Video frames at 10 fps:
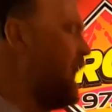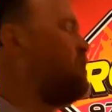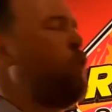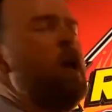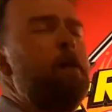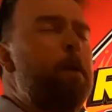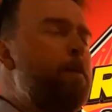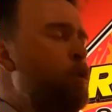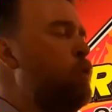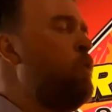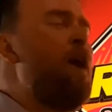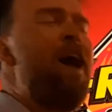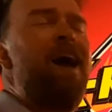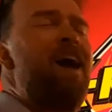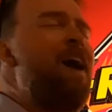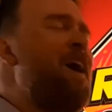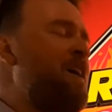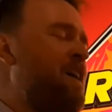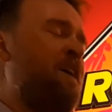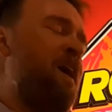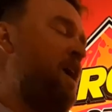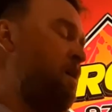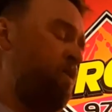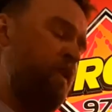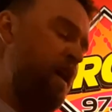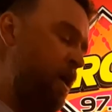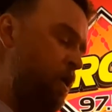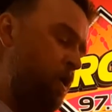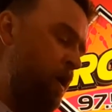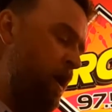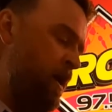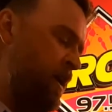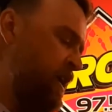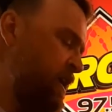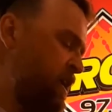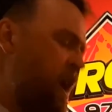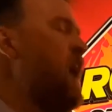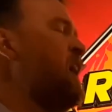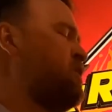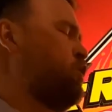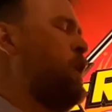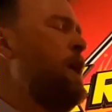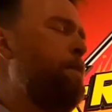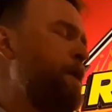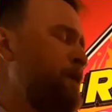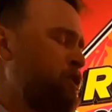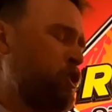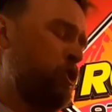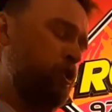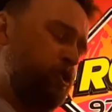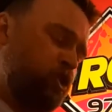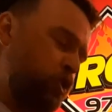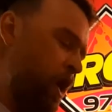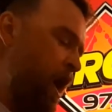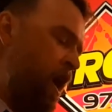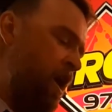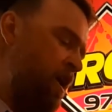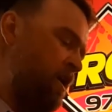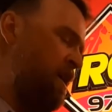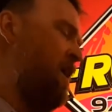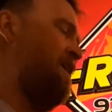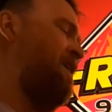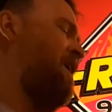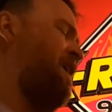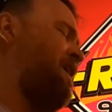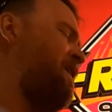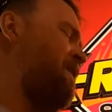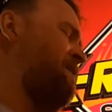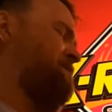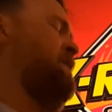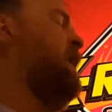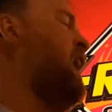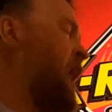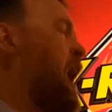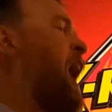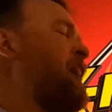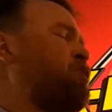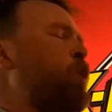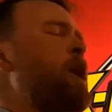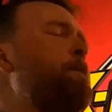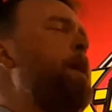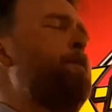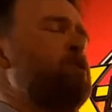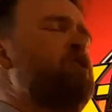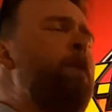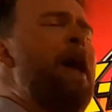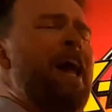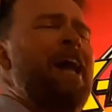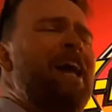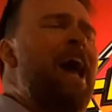and three people went on their way. Three pistols strong, and three people spake.